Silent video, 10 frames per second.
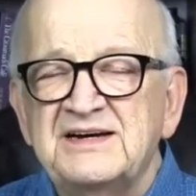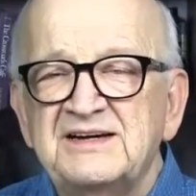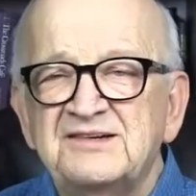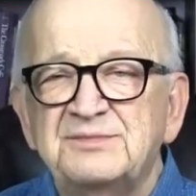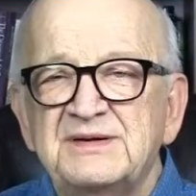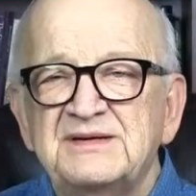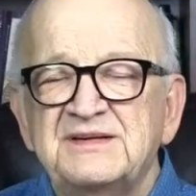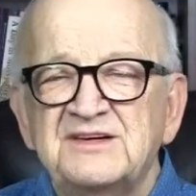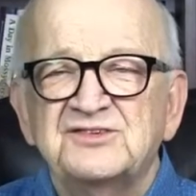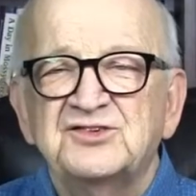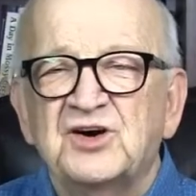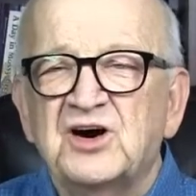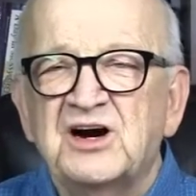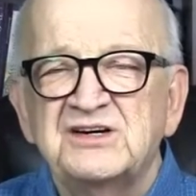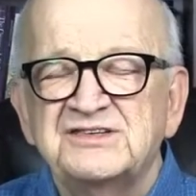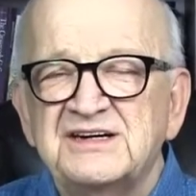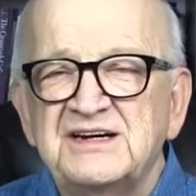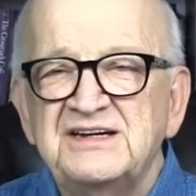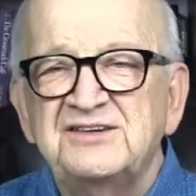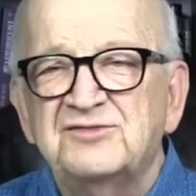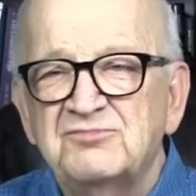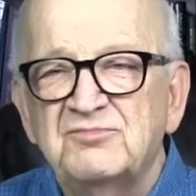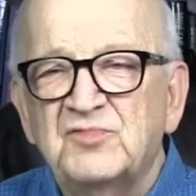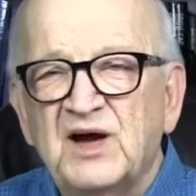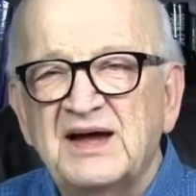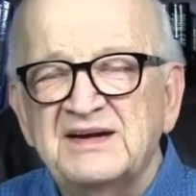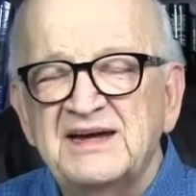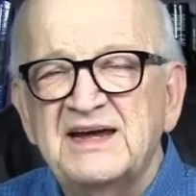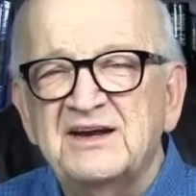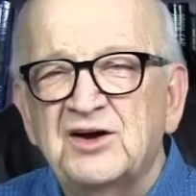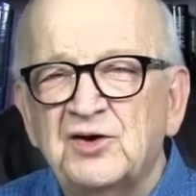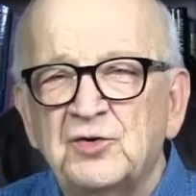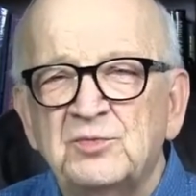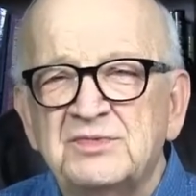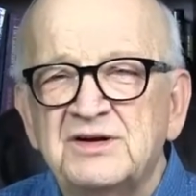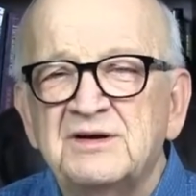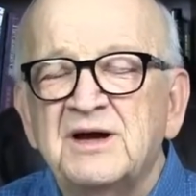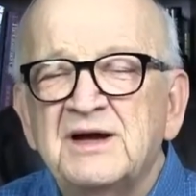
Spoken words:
He's been discharged, and he's trying to head home to